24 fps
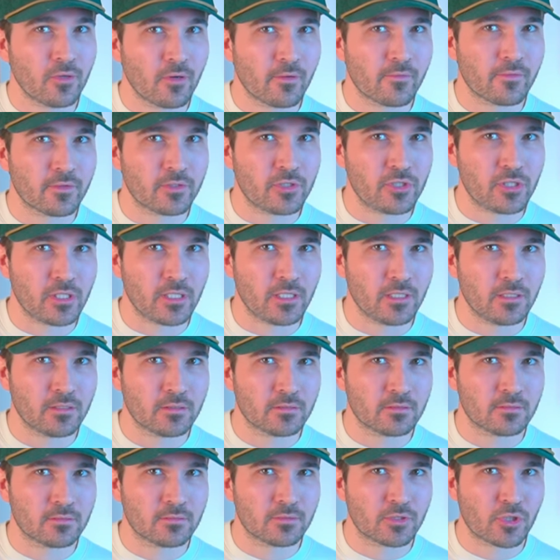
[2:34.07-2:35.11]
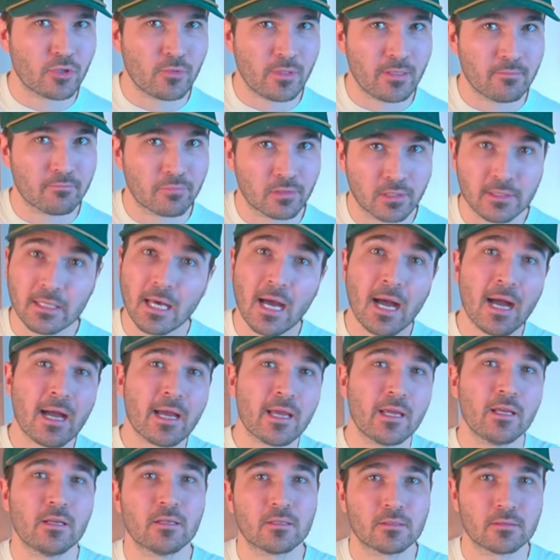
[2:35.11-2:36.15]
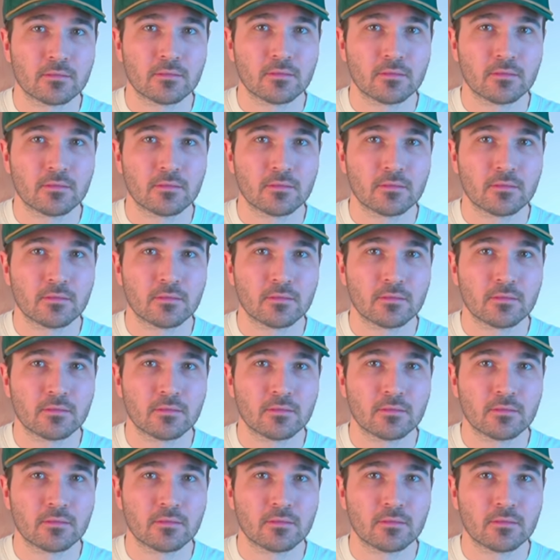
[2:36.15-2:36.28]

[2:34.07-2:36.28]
over G to imply